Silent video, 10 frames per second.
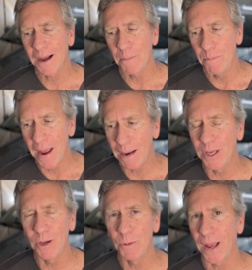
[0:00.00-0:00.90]
Maybe
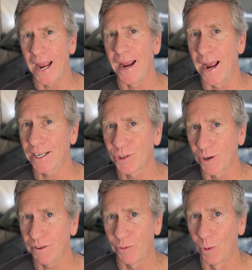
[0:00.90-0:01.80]
you'd pay extra
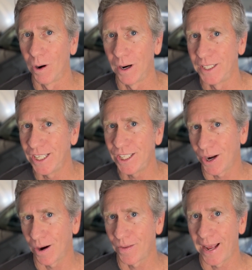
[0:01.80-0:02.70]
for a
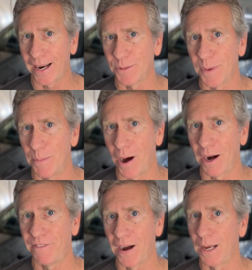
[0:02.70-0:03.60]
GTR that has been
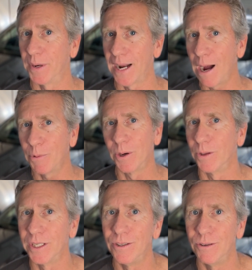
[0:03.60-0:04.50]
modified, but I would
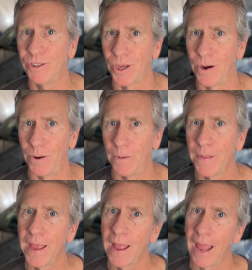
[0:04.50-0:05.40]
only do so
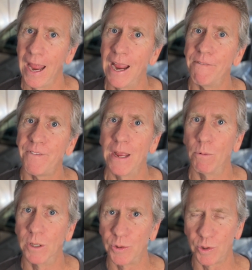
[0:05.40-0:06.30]
if it
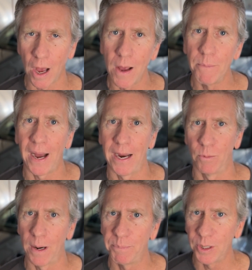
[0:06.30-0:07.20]
was done by a
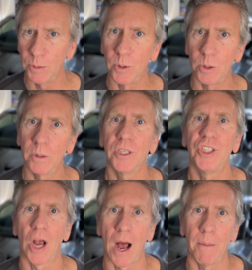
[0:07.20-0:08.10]
reputable
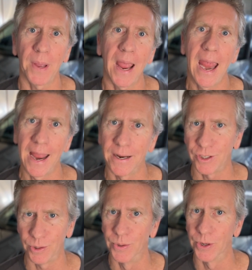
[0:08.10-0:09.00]
shop and
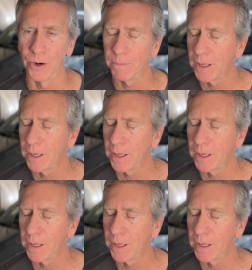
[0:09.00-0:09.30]
tuner.